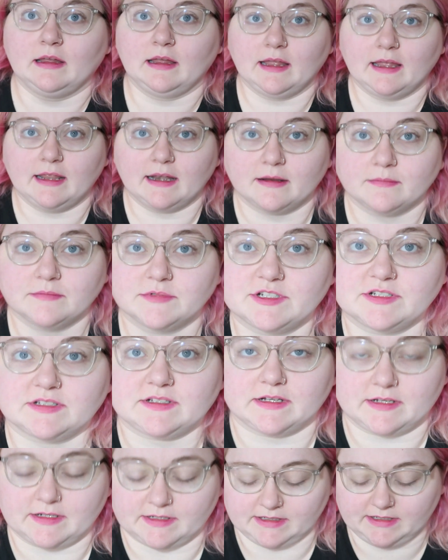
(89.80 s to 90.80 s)
and I'm just
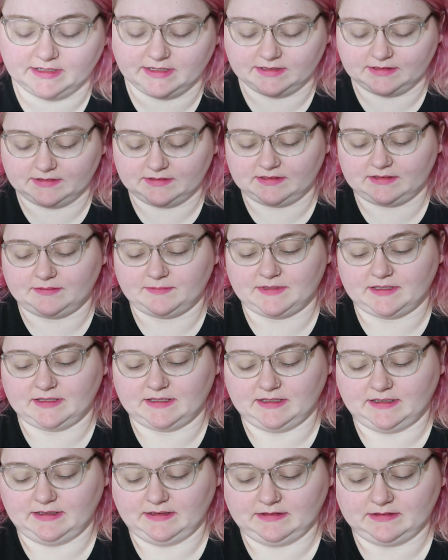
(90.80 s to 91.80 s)
gonna get some of
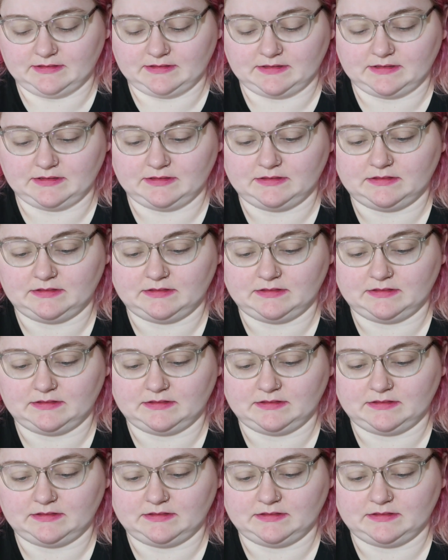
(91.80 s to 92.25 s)
these